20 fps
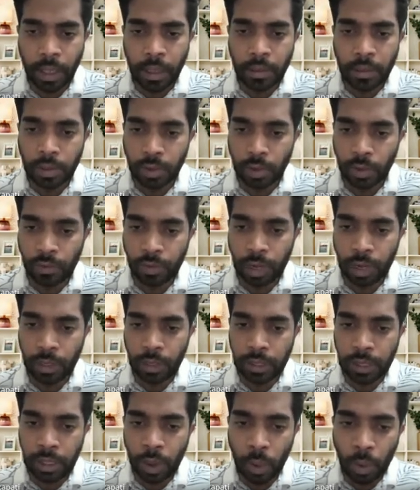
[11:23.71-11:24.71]
So
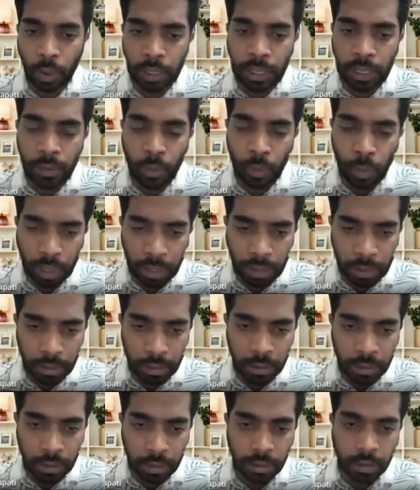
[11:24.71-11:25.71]
far, the only one